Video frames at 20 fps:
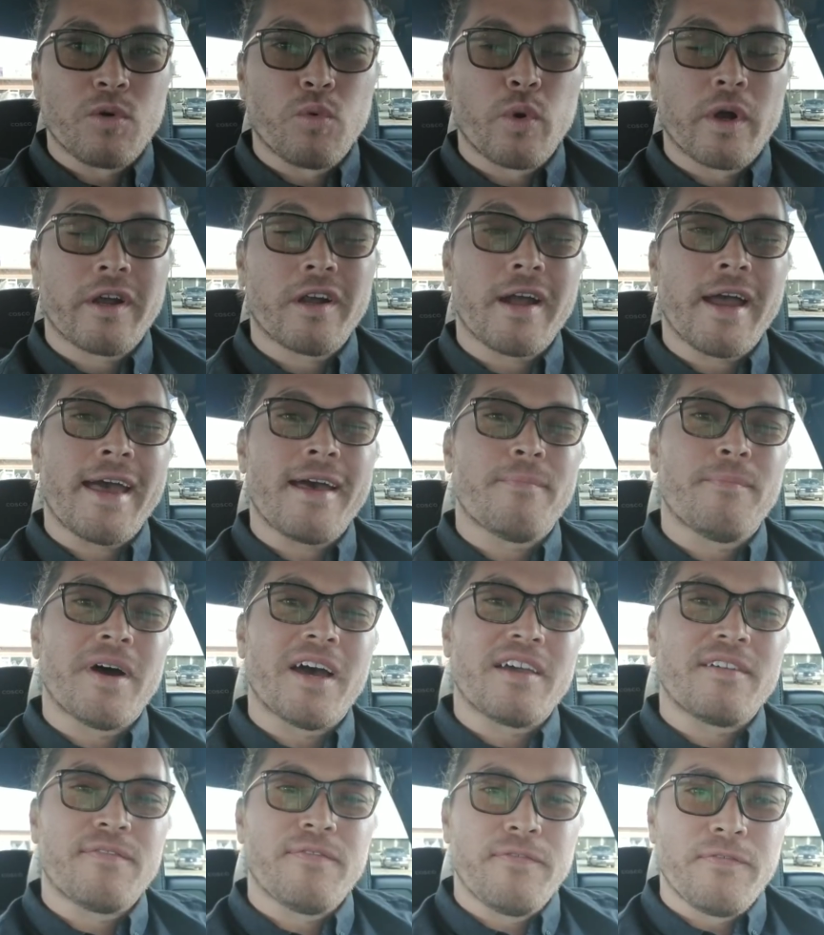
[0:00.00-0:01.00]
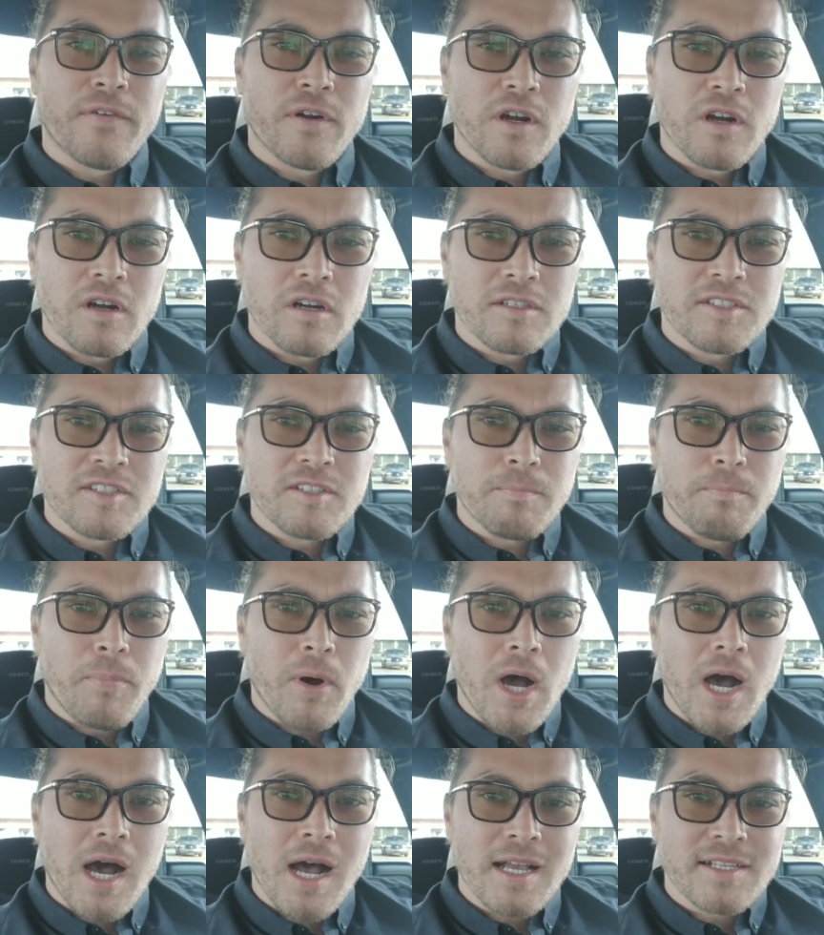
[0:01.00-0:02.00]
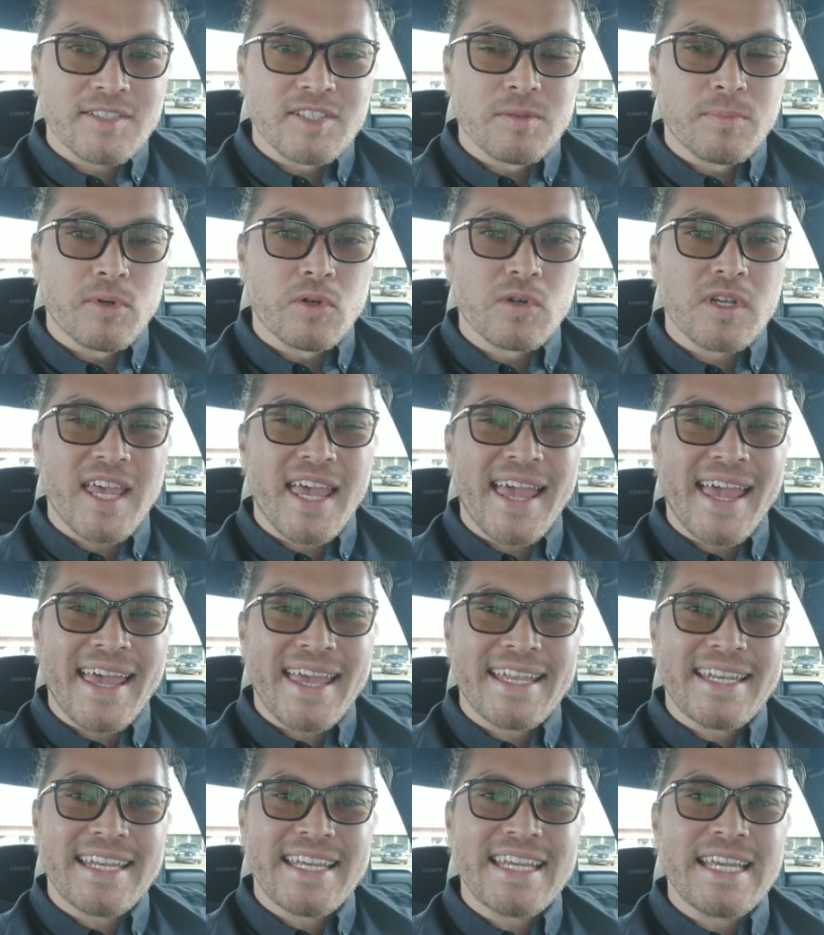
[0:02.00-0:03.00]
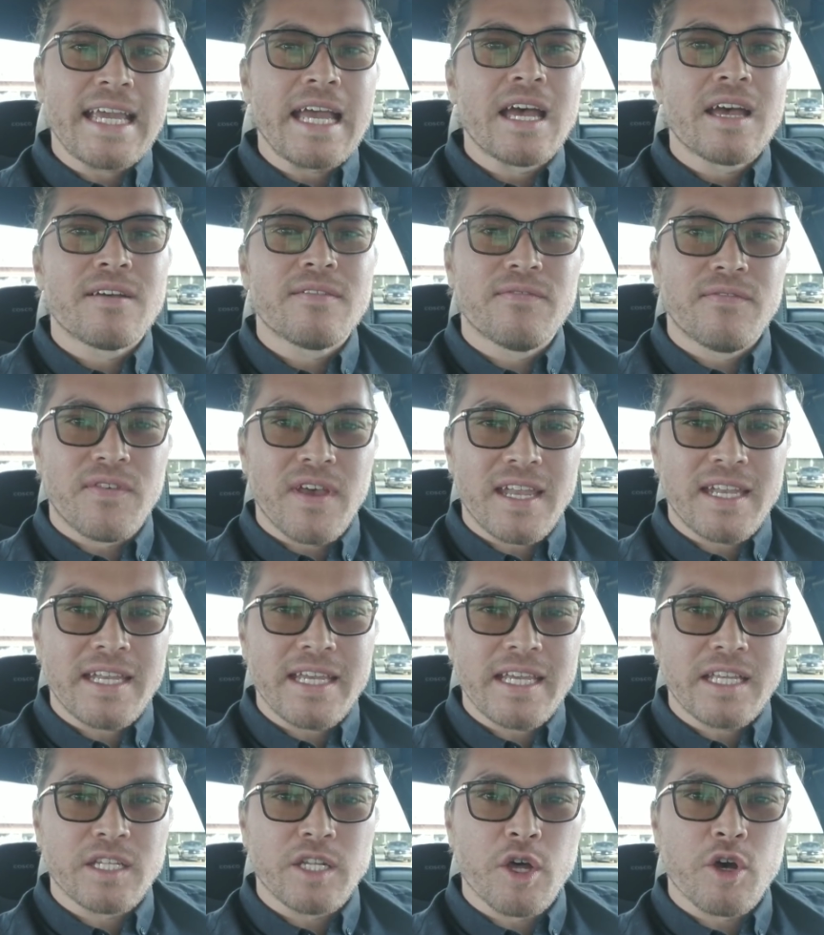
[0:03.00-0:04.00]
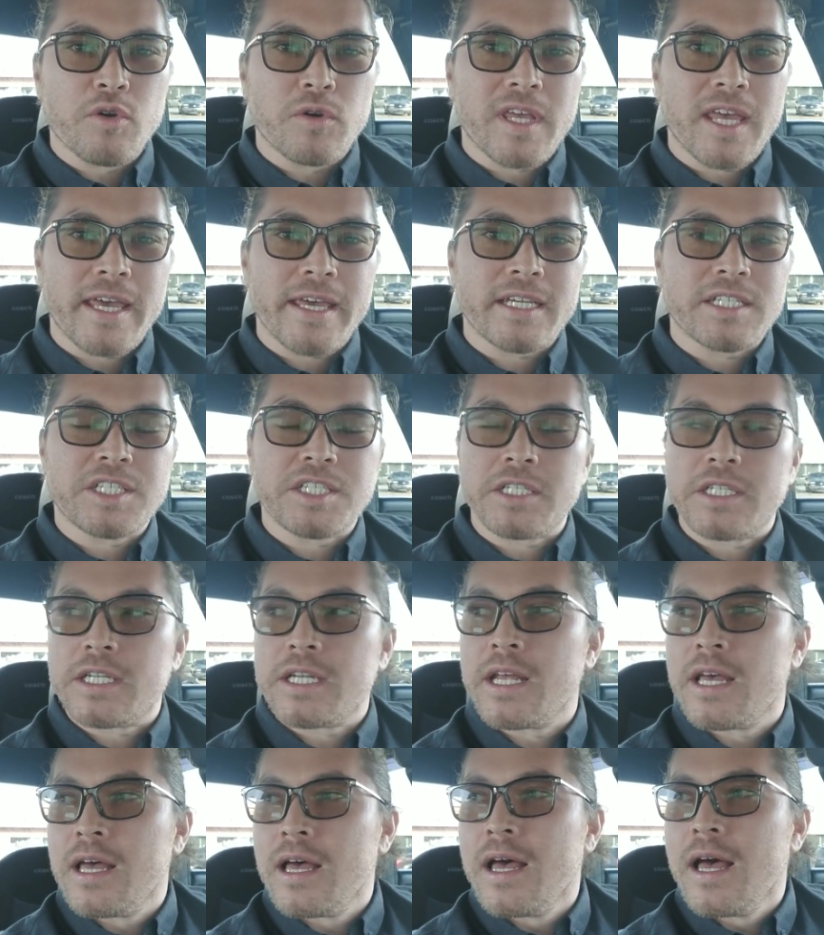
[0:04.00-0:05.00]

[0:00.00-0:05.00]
We're at my first possible candy vending location.